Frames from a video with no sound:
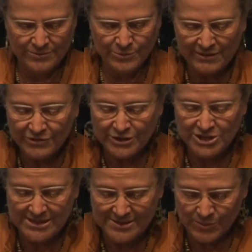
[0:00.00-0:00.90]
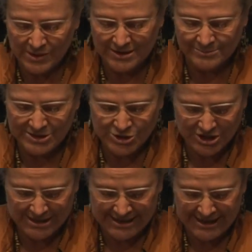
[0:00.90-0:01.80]
Refugees Welcome
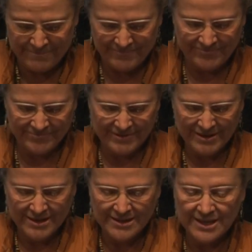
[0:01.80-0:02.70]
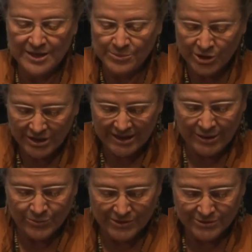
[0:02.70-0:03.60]
Australia, the Community
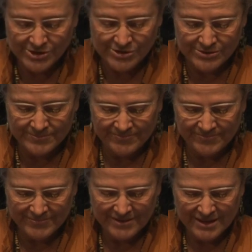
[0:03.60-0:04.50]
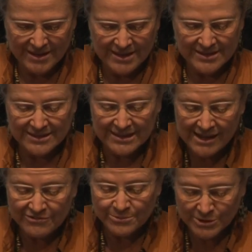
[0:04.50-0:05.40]
Grocer, the
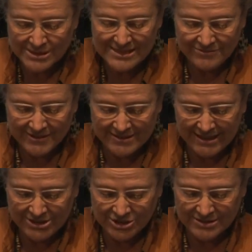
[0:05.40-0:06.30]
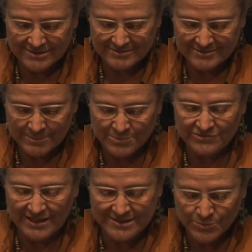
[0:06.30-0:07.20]
Love Mercy Foundation that
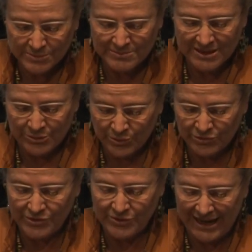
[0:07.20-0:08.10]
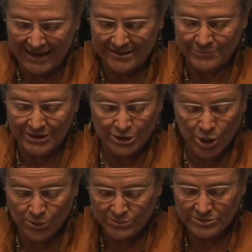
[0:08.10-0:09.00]
provides women in northern Uganda with
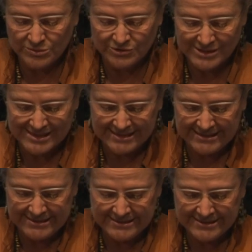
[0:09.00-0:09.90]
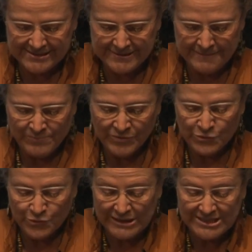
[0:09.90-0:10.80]
loans for seeds,
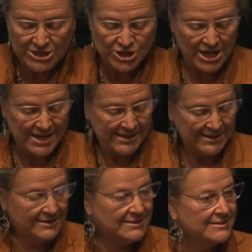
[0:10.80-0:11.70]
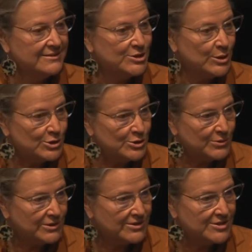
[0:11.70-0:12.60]
Free to Shine, social
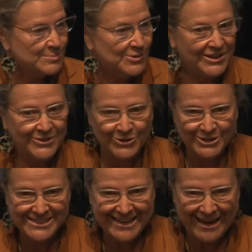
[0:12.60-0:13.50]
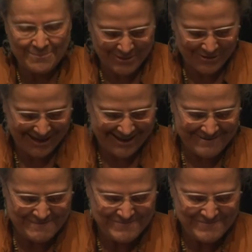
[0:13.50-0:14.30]
workers supporting girls in Cambodia,